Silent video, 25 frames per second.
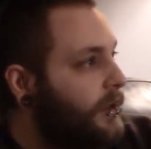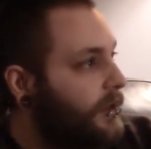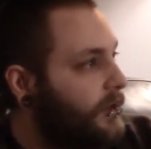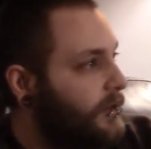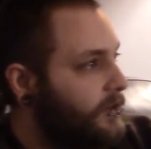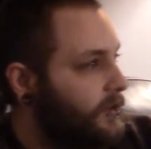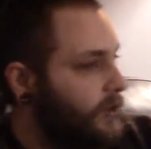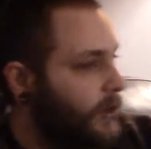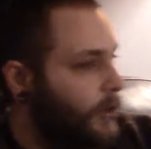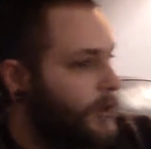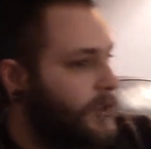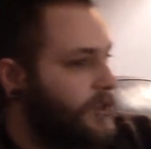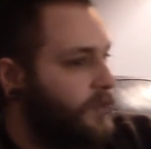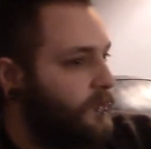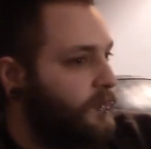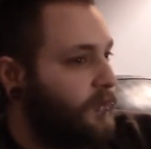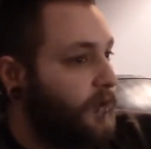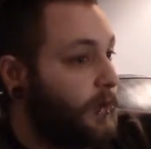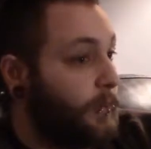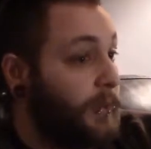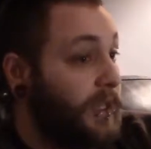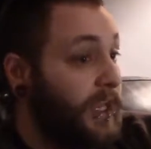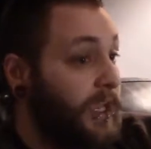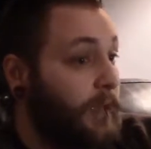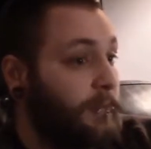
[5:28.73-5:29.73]
So for
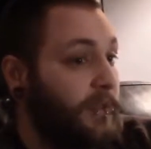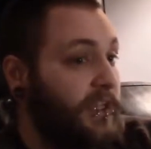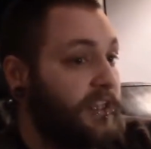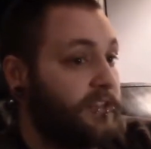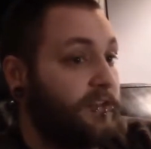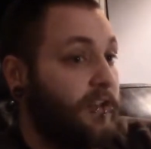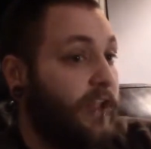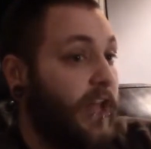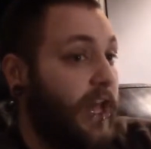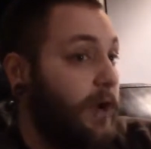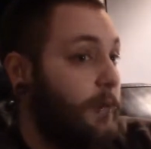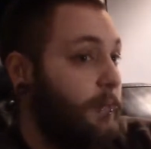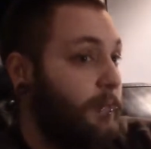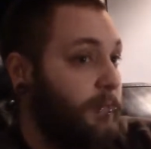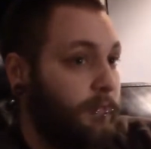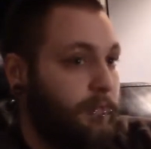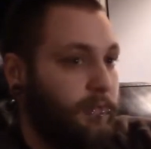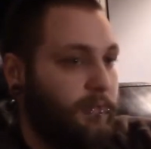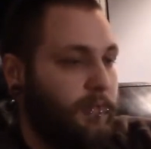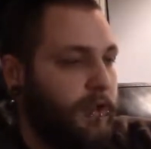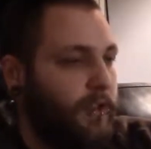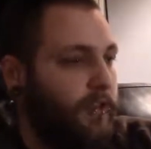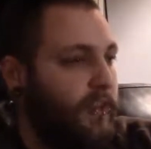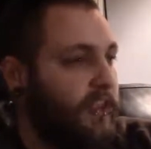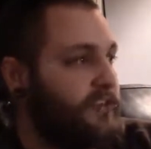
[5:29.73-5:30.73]
me, it means a lot.
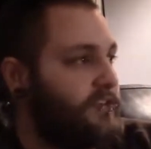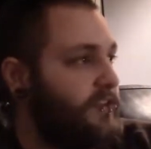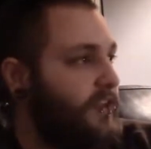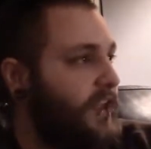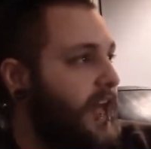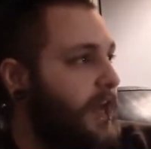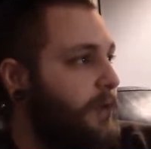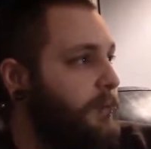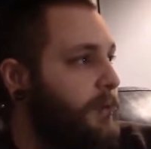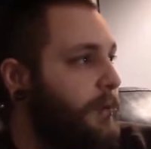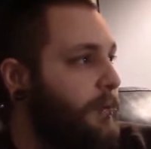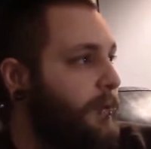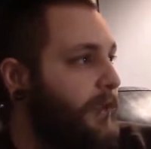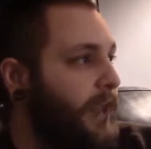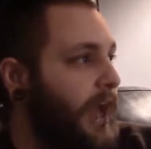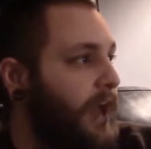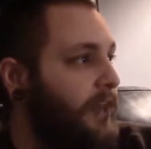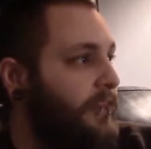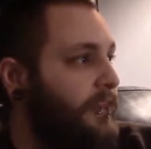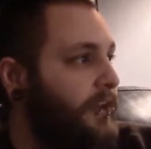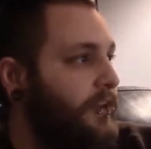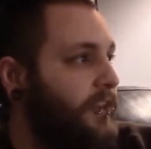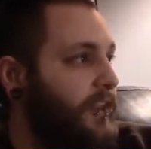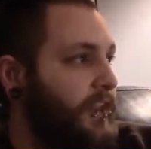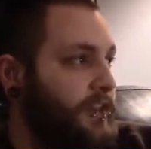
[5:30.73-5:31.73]
There's a lot of people out
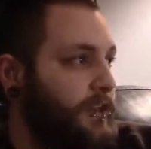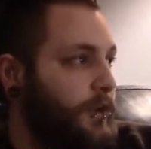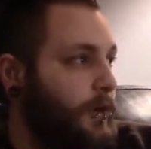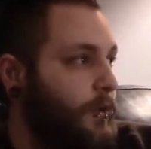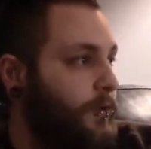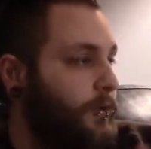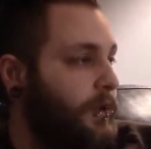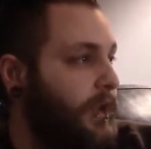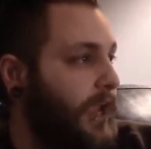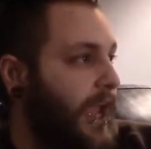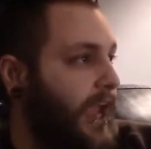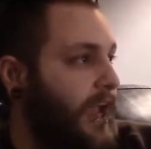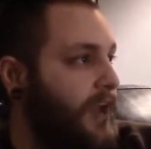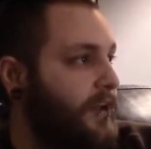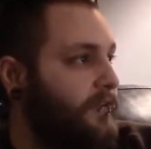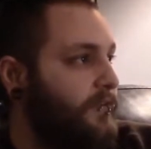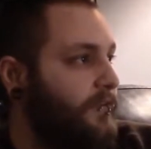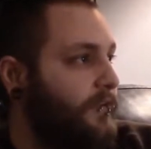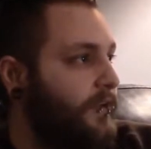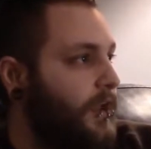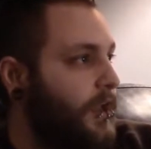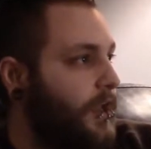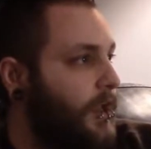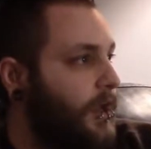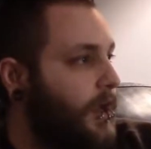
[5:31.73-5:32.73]
there that don't have,
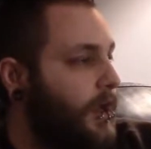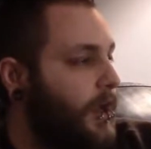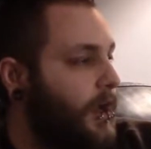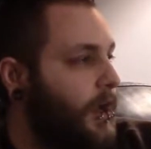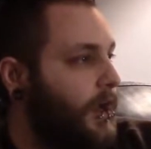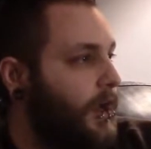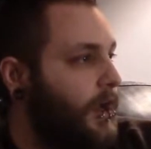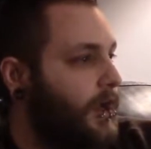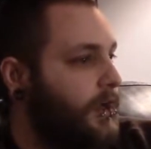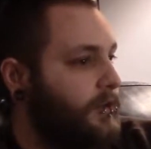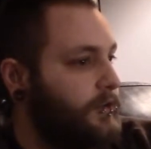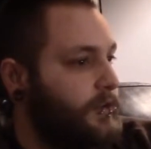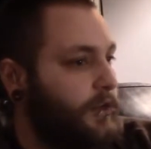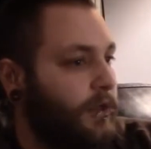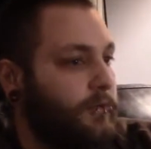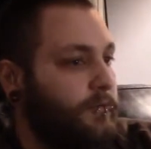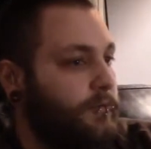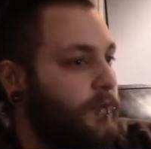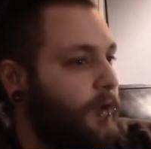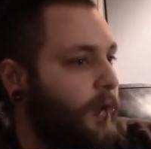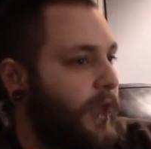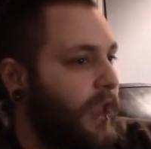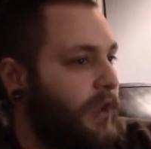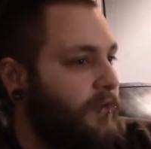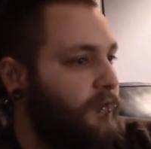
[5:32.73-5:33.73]

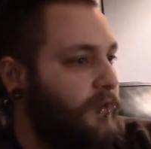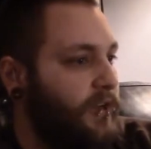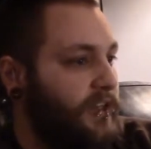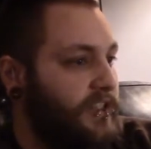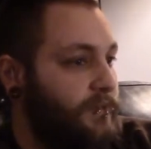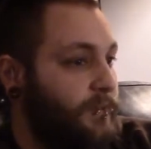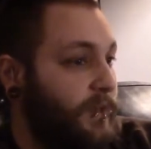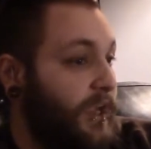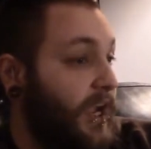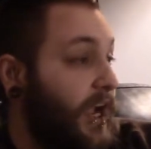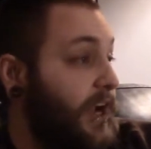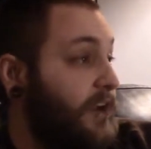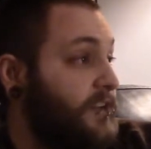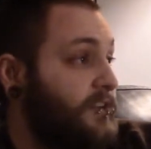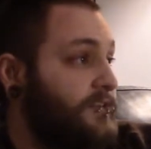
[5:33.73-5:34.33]
don't have reason behind it.